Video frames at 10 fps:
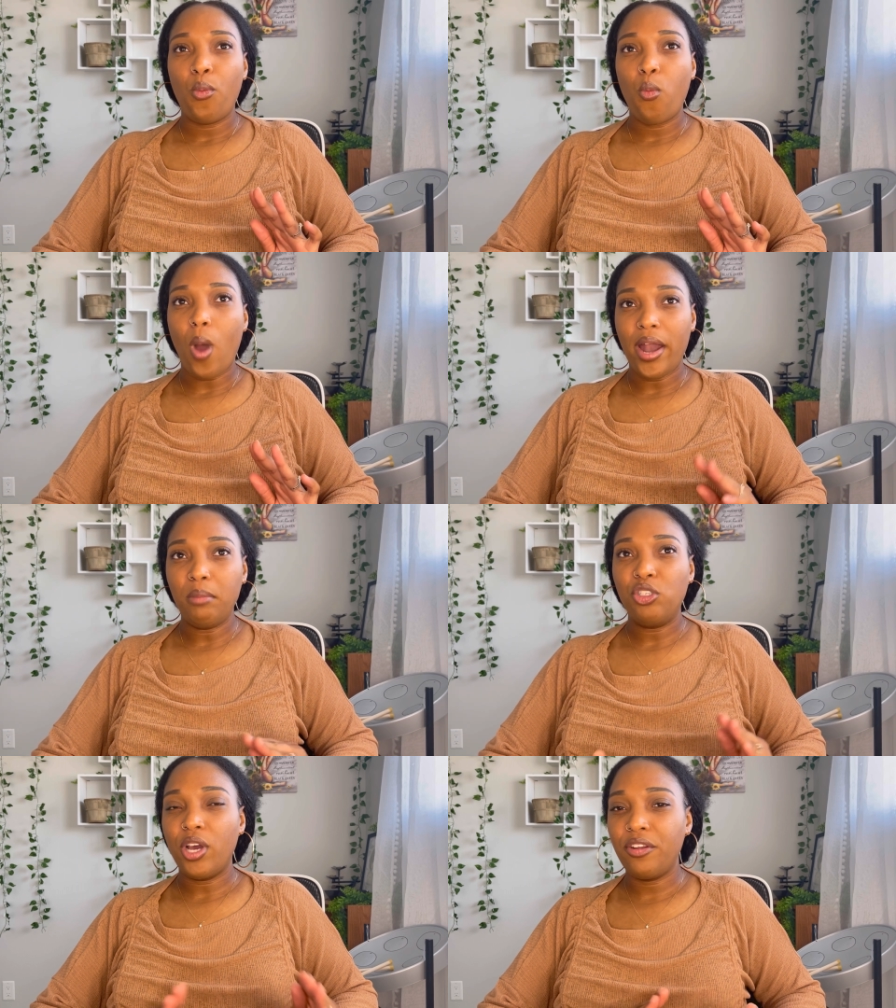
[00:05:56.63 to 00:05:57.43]
when
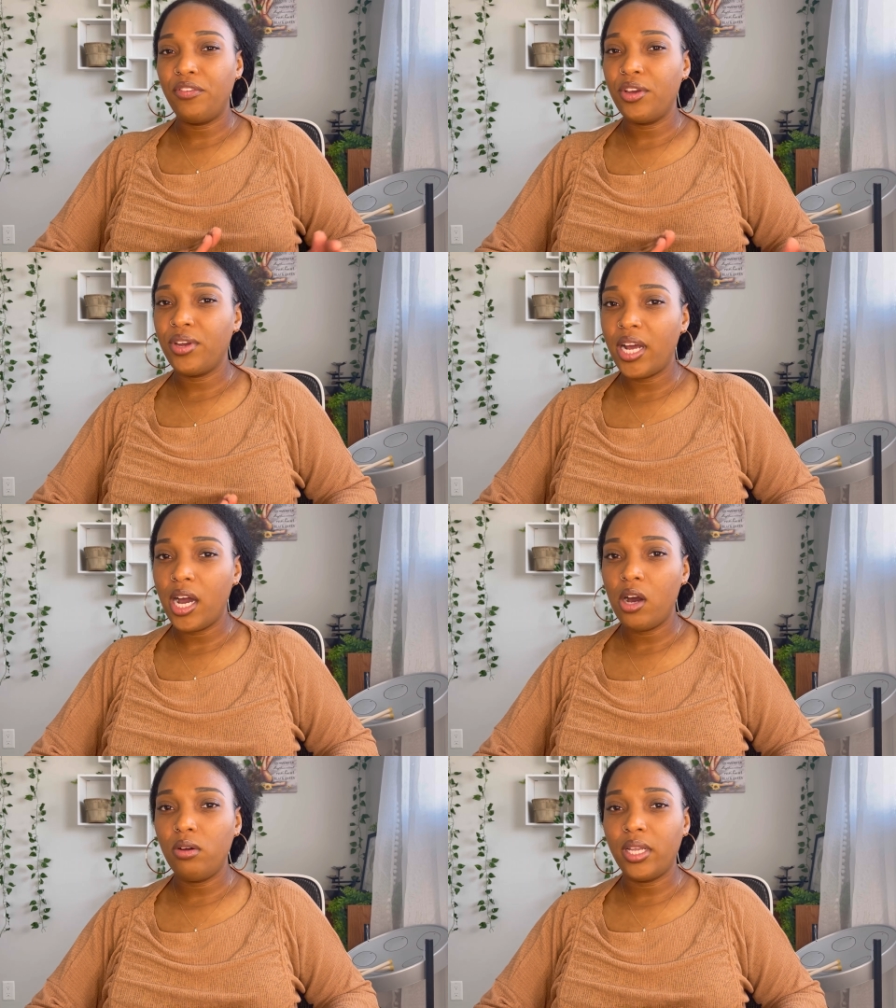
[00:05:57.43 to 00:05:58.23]
I'm trying to figure it
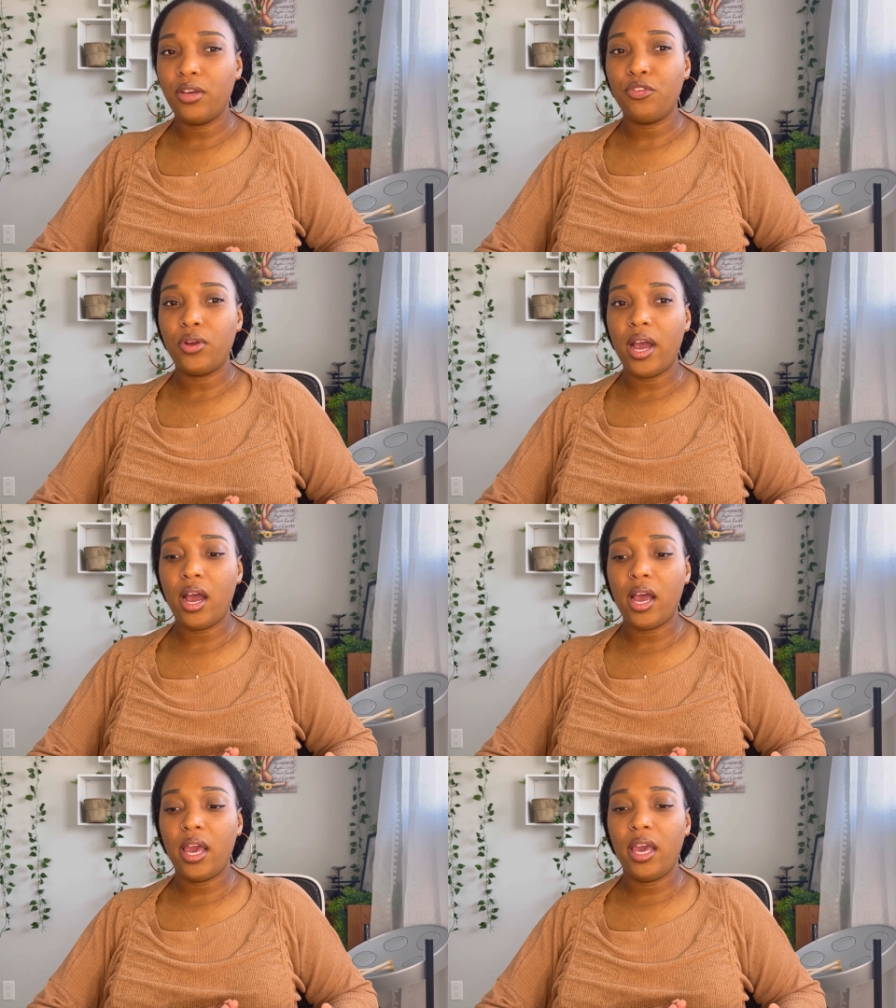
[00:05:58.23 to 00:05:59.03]
out, like
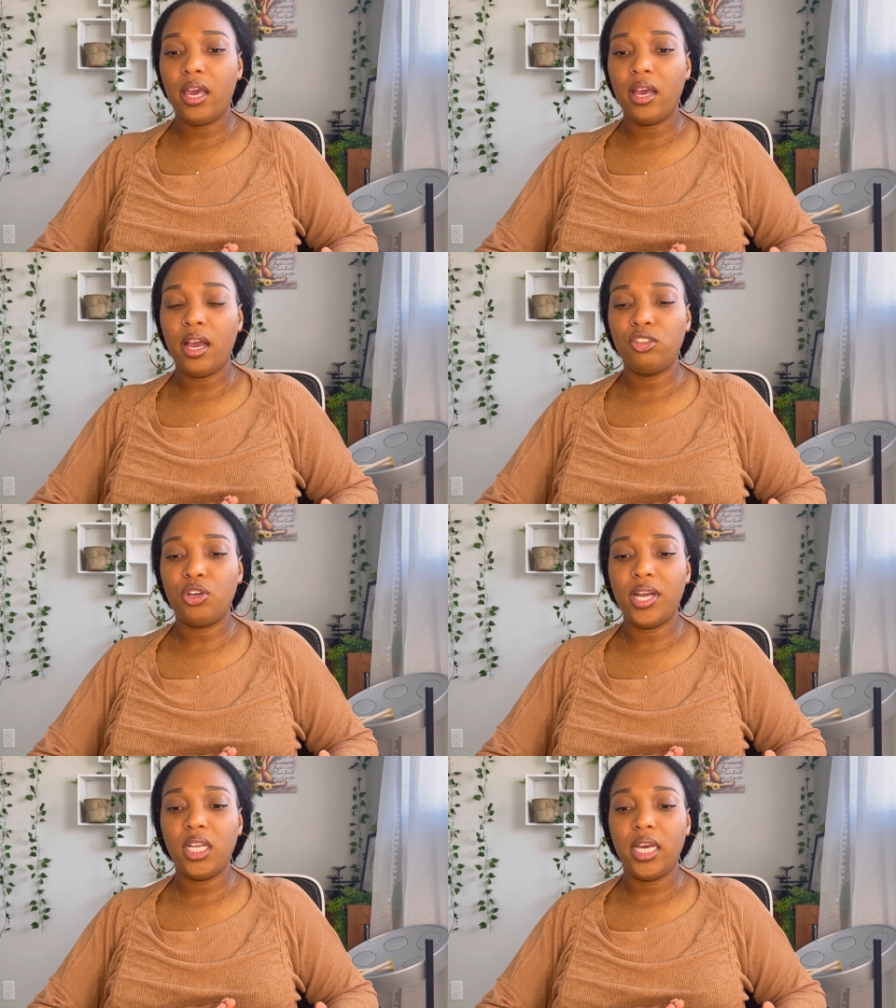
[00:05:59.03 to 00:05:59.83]
I
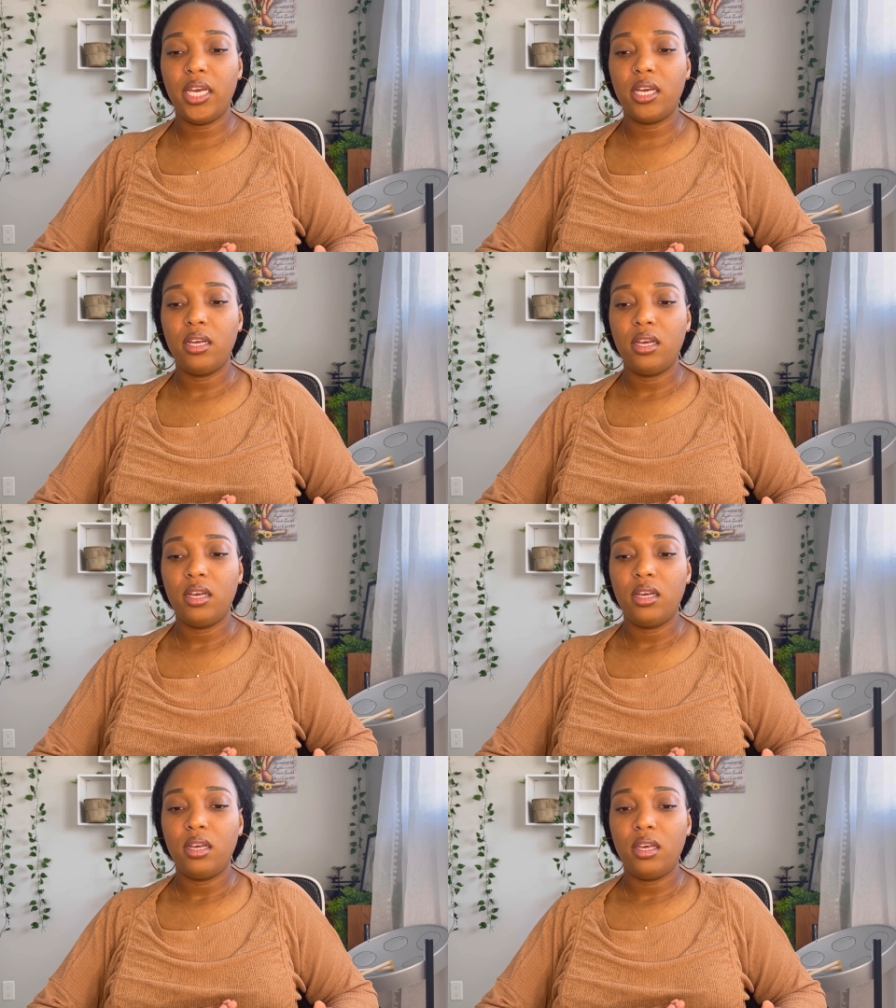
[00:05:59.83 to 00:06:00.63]
try to like
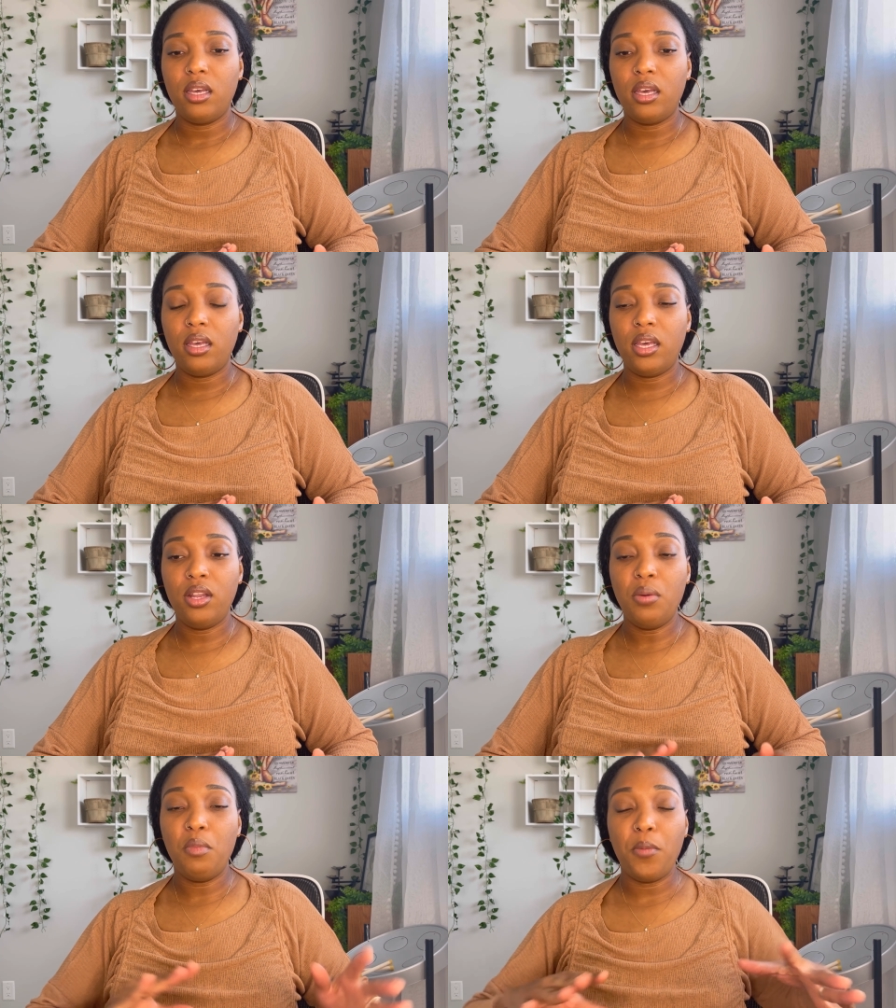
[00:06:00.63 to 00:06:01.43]
in
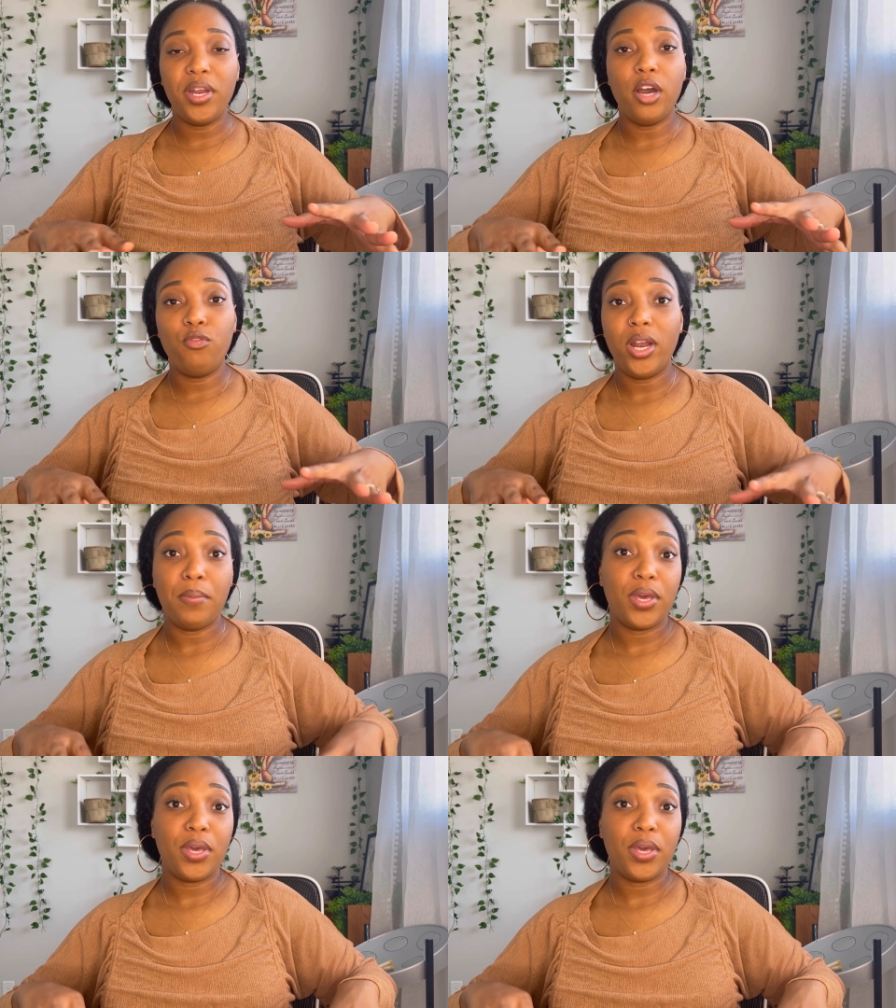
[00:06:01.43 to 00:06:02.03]
the moment of when I'm